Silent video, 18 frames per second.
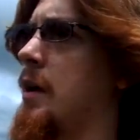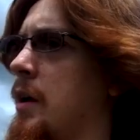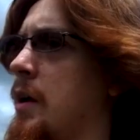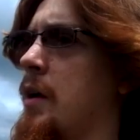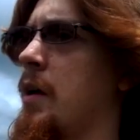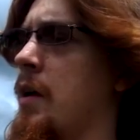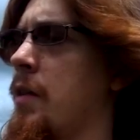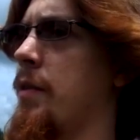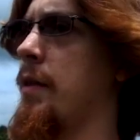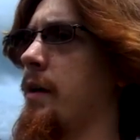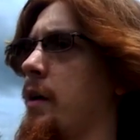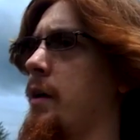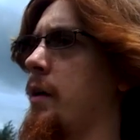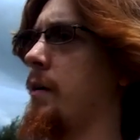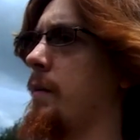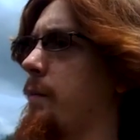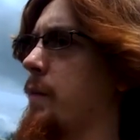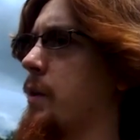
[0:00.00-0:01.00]
the
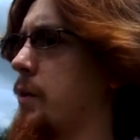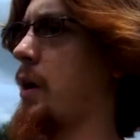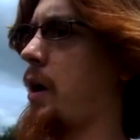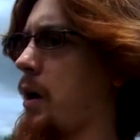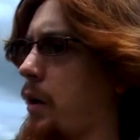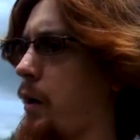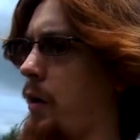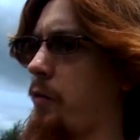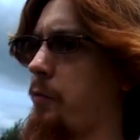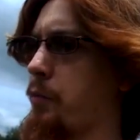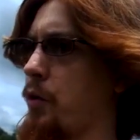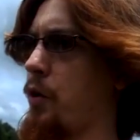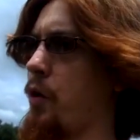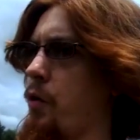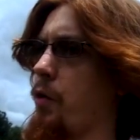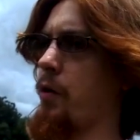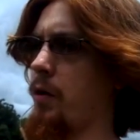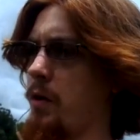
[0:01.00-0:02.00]
knockoff Pro
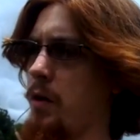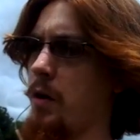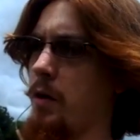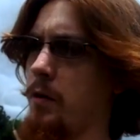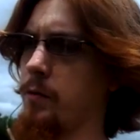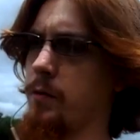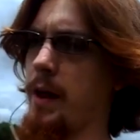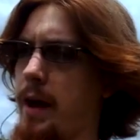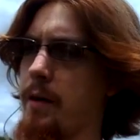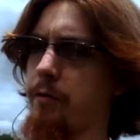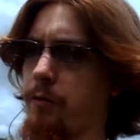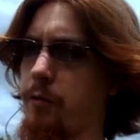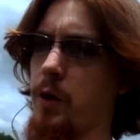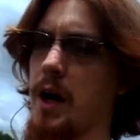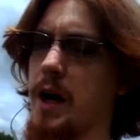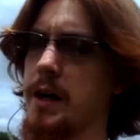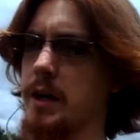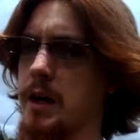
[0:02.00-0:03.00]
that
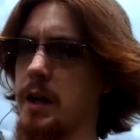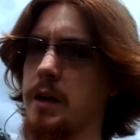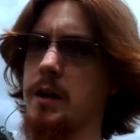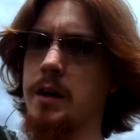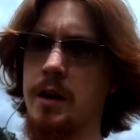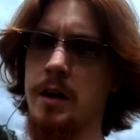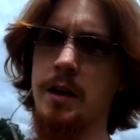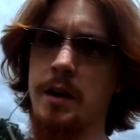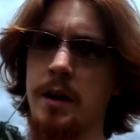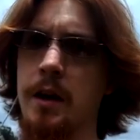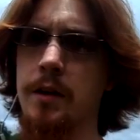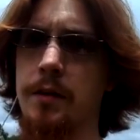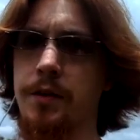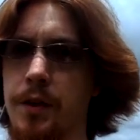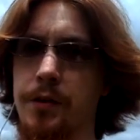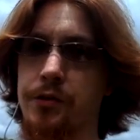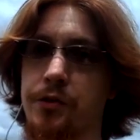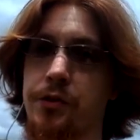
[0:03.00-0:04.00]
Friday, the
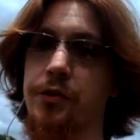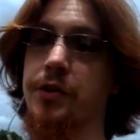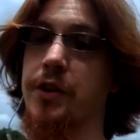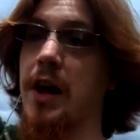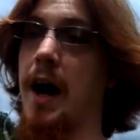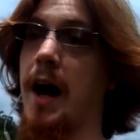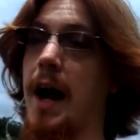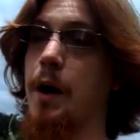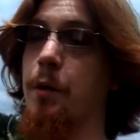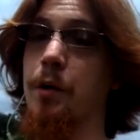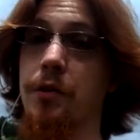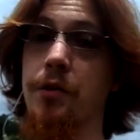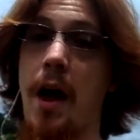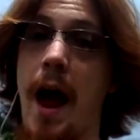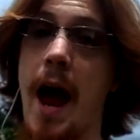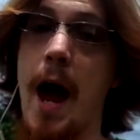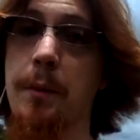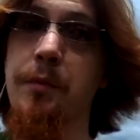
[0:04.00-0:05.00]
sky was
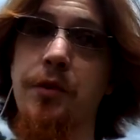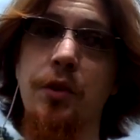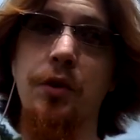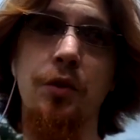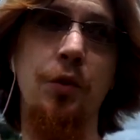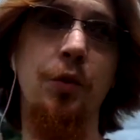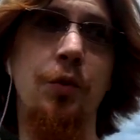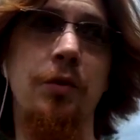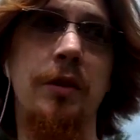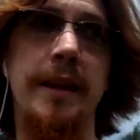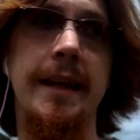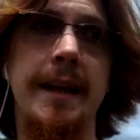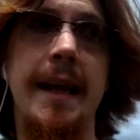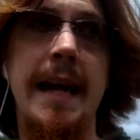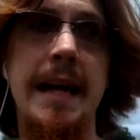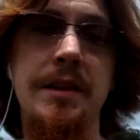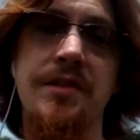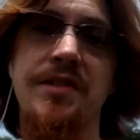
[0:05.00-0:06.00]
absolutely
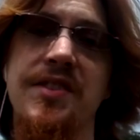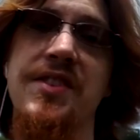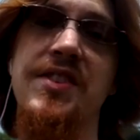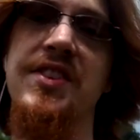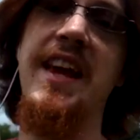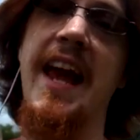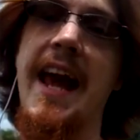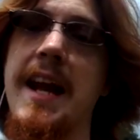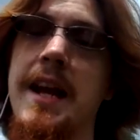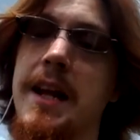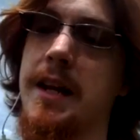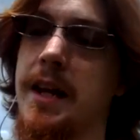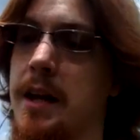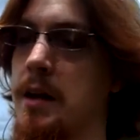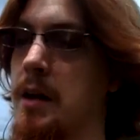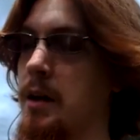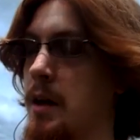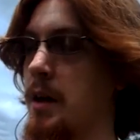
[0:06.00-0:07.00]
insanity.
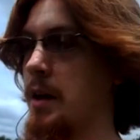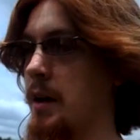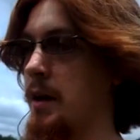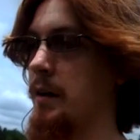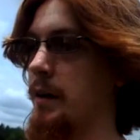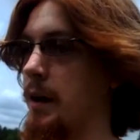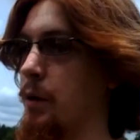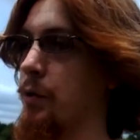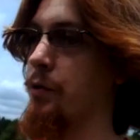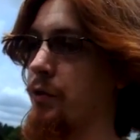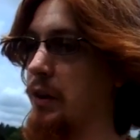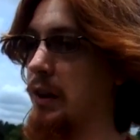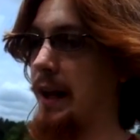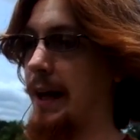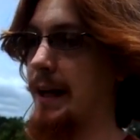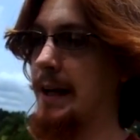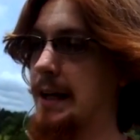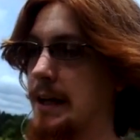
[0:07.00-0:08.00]
It was
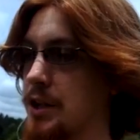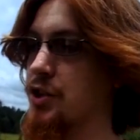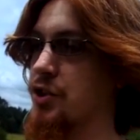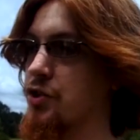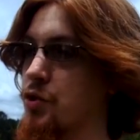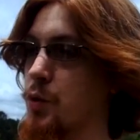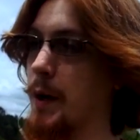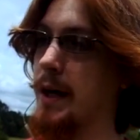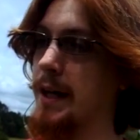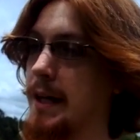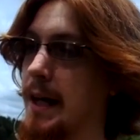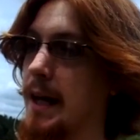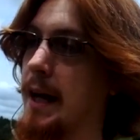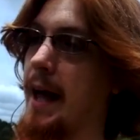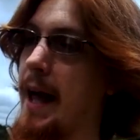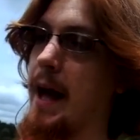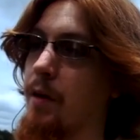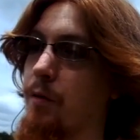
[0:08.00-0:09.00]
lightning striking
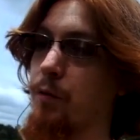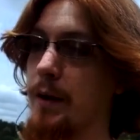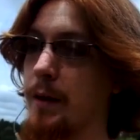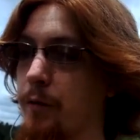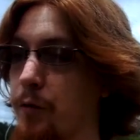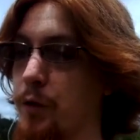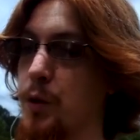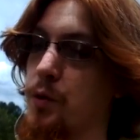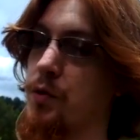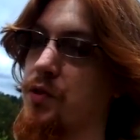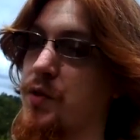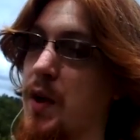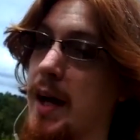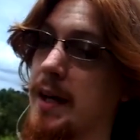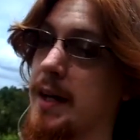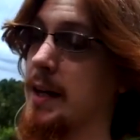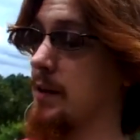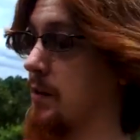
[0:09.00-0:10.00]
every few seconds.
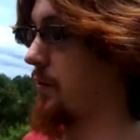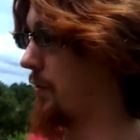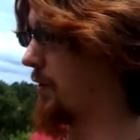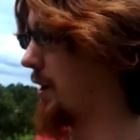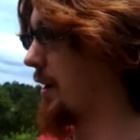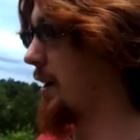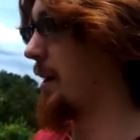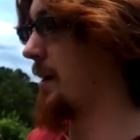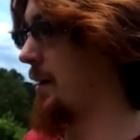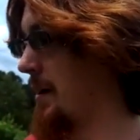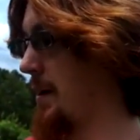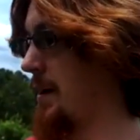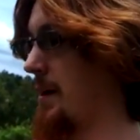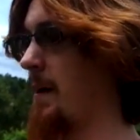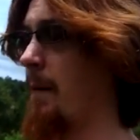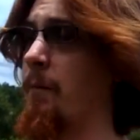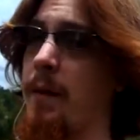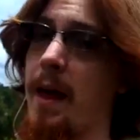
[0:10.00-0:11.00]

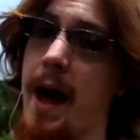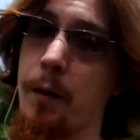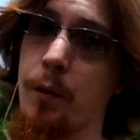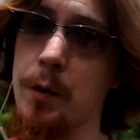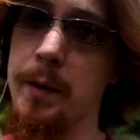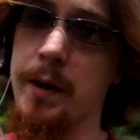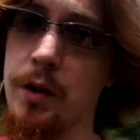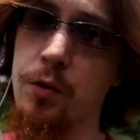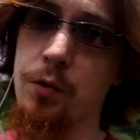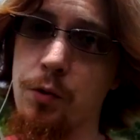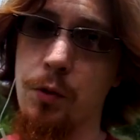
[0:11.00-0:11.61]
That would have been cool.